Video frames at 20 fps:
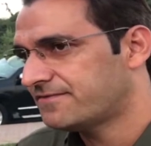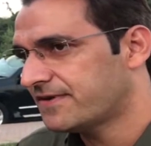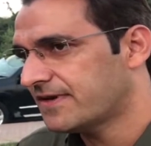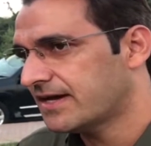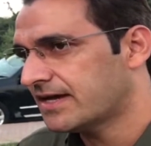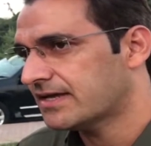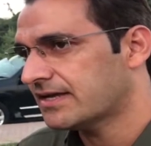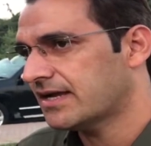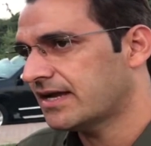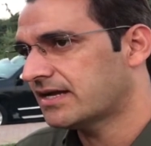
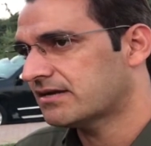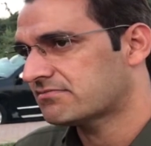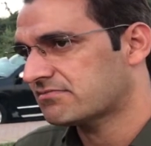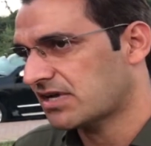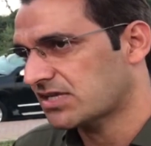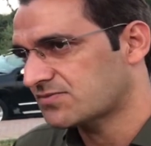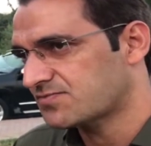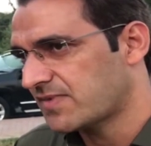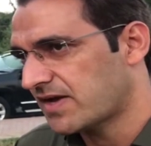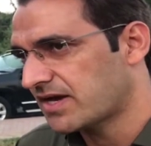fair, and
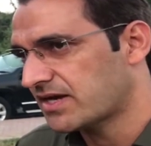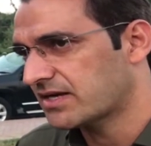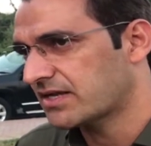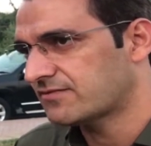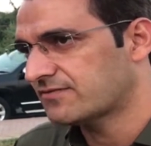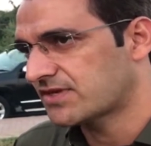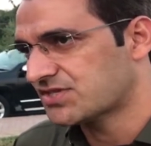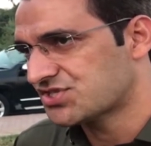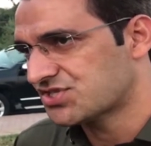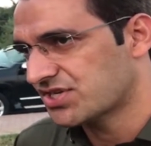transparent
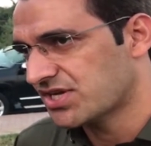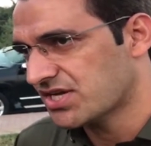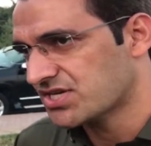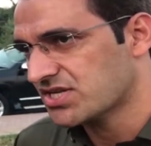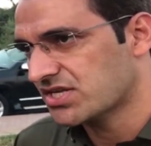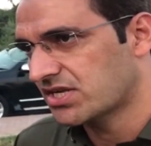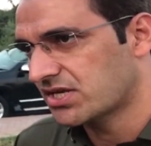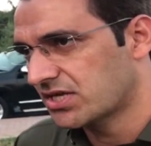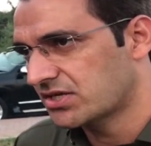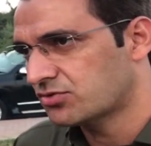
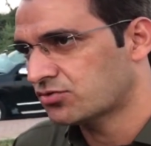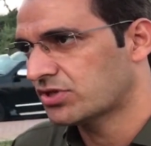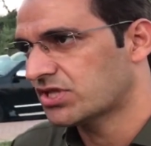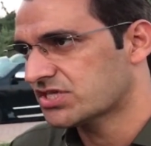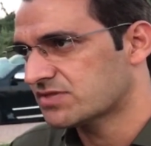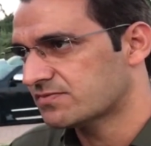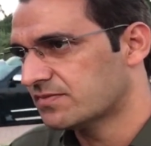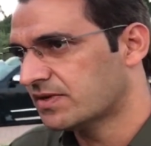investigation into this